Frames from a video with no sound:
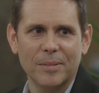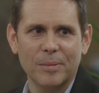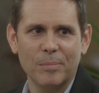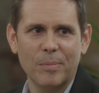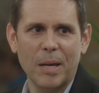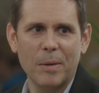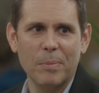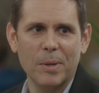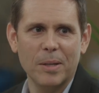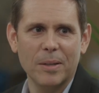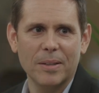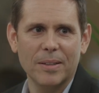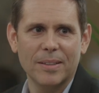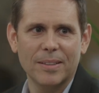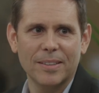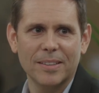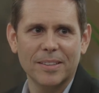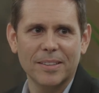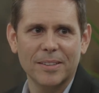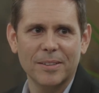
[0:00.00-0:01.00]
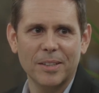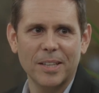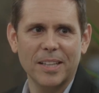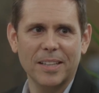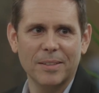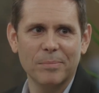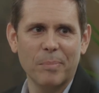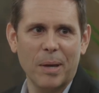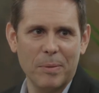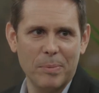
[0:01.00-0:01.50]
Maybe, how do you think about it all?
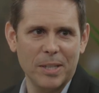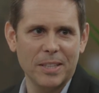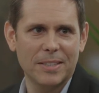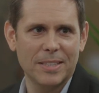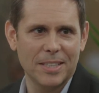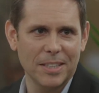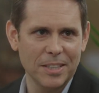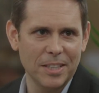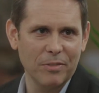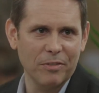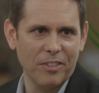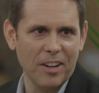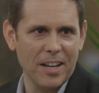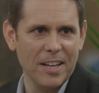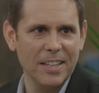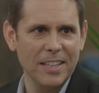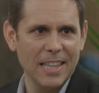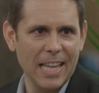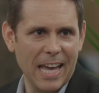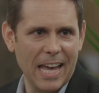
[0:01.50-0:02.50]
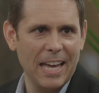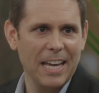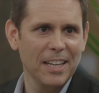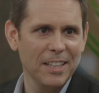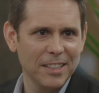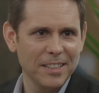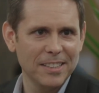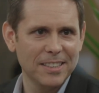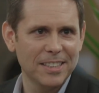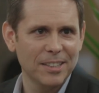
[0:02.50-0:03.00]
It, maybe to define the
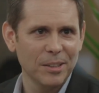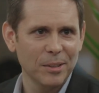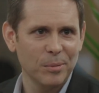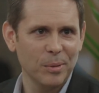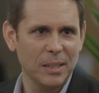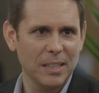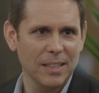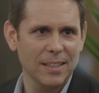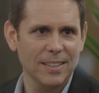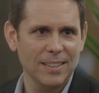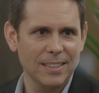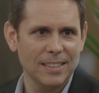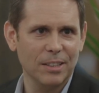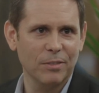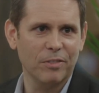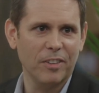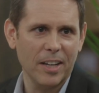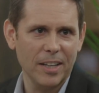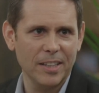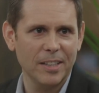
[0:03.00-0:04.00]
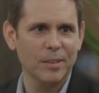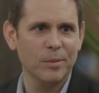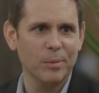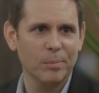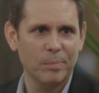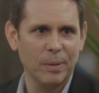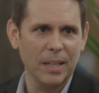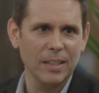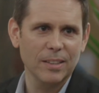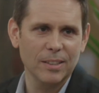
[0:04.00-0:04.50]
end, we can define
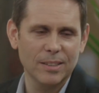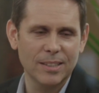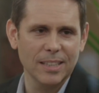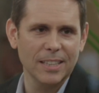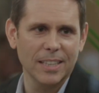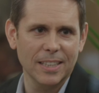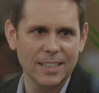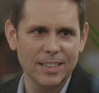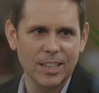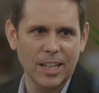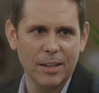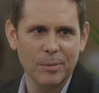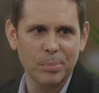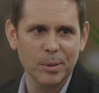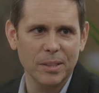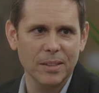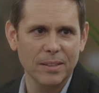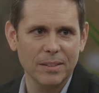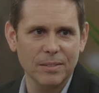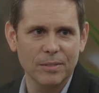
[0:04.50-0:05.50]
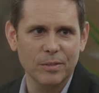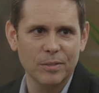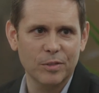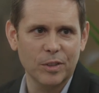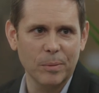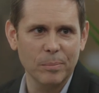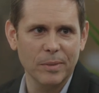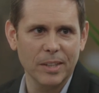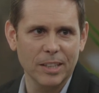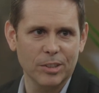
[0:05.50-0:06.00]
it by using an example
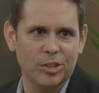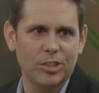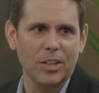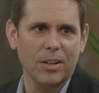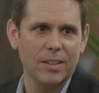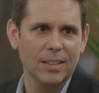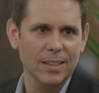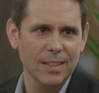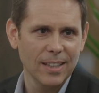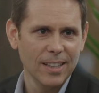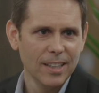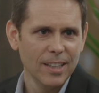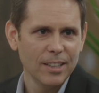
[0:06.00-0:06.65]
from the start.